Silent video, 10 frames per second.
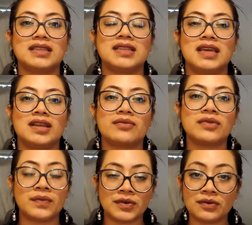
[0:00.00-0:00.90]
the
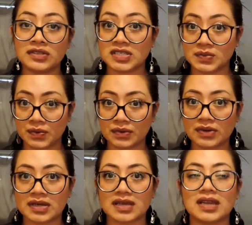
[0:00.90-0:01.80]
review of this
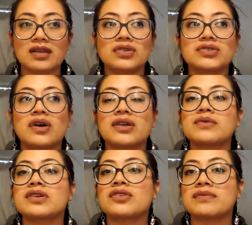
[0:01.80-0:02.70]
book, and also I
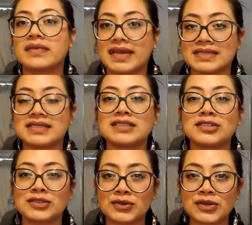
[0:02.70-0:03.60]
recommended
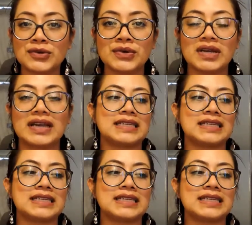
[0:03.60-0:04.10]
it to you.